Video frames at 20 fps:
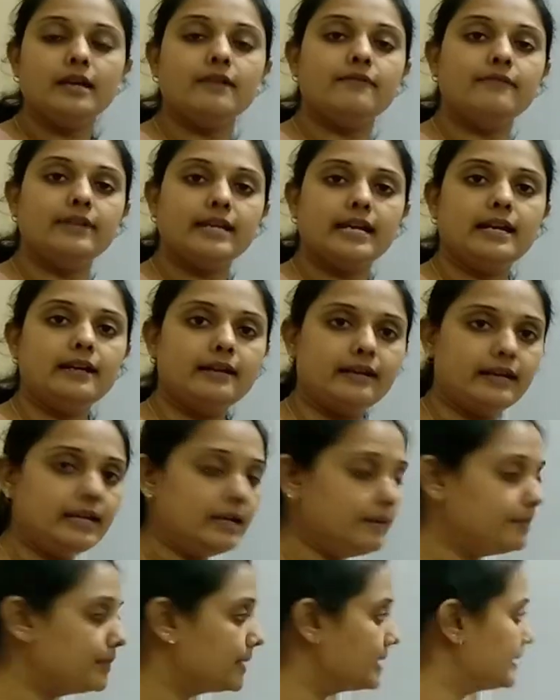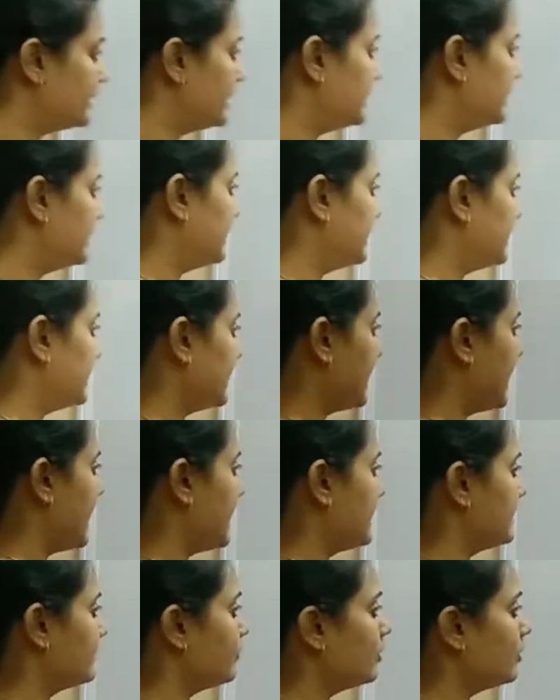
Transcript: we can represent it as,